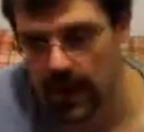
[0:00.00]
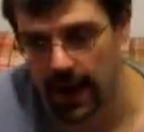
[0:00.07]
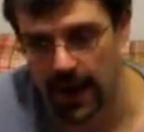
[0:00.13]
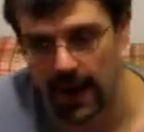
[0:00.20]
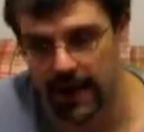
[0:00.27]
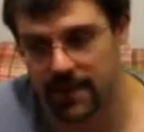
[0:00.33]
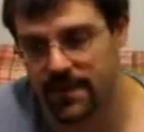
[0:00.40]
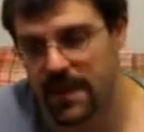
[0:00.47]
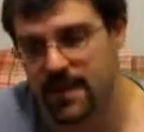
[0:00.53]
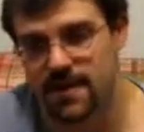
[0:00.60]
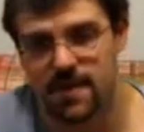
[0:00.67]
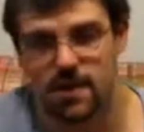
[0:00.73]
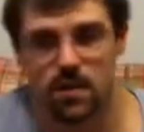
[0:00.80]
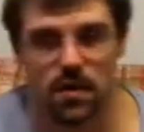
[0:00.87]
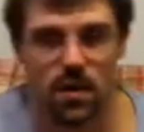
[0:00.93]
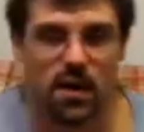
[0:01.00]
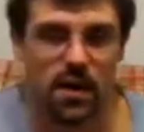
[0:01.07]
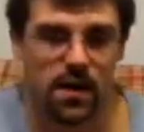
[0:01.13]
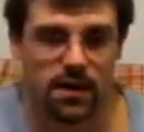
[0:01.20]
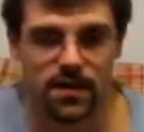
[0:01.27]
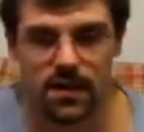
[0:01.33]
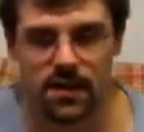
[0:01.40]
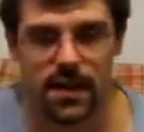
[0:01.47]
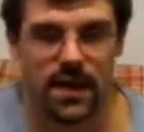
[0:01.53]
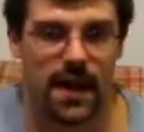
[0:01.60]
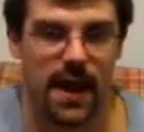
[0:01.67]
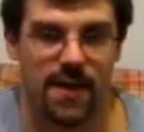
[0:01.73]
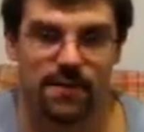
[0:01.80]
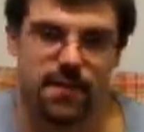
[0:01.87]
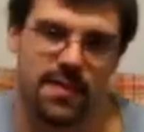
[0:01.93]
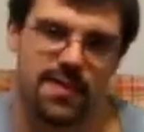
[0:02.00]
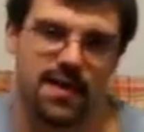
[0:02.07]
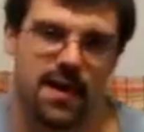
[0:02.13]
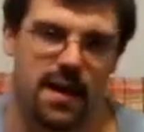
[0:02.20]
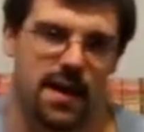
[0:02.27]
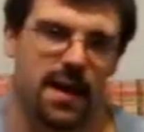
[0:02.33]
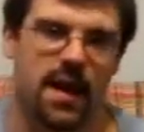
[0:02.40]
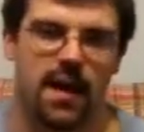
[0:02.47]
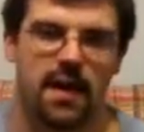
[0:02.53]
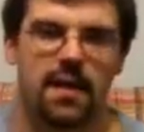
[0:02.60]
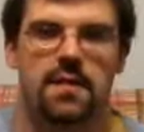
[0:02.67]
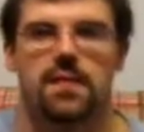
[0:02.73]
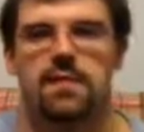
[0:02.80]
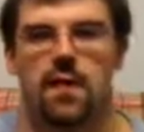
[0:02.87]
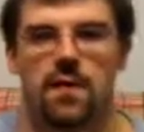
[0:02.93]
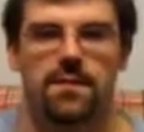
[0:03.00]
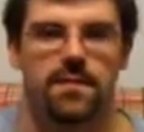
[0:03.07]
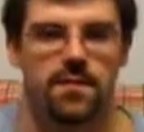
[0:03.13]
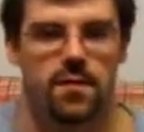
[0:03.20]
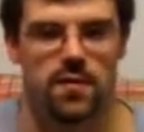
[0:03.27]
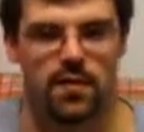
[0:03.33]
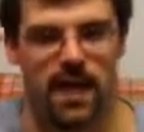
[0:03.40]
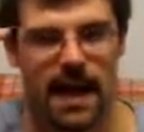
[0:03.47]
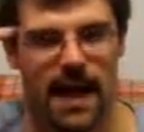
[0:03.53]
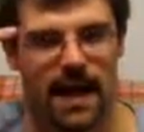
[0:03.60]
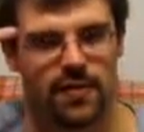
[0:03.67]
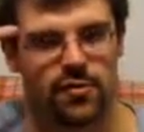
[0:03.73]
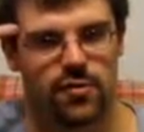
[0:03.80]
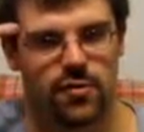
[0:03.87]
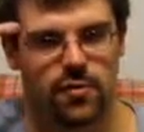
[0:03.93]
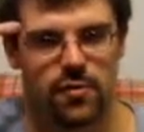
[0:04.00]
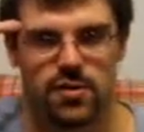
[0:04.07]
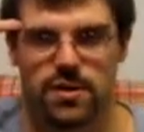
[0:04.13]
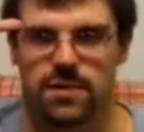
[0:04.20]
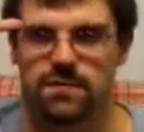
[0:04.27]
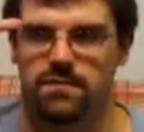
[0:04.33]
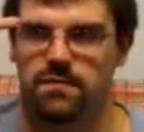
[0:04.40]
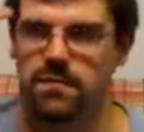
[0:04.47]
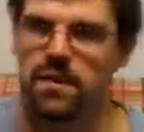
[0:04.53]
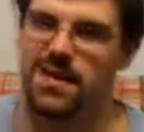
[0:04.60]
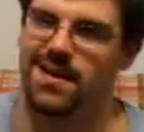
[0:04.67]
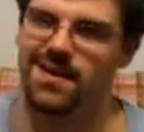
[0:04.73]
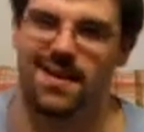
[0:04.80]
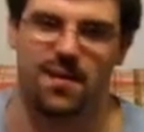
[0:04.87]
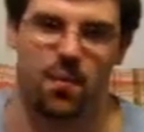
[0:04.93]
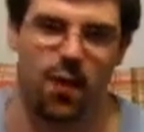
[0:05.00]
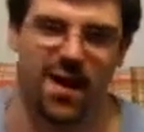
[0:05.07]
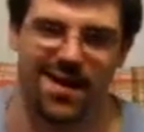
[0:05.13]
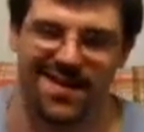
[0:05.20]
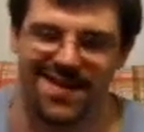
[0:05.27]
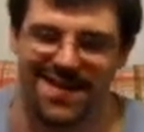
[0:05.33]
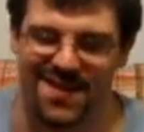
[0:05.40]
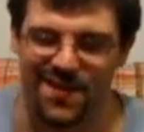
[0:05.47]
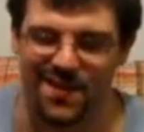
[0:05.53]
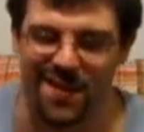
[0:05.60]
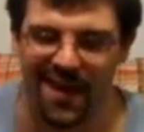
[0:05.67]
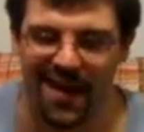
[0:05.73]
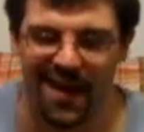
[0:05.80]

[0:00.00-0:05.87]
and if that doesn't work, I'll delete everything and start from scratch, which I really didn't want to do.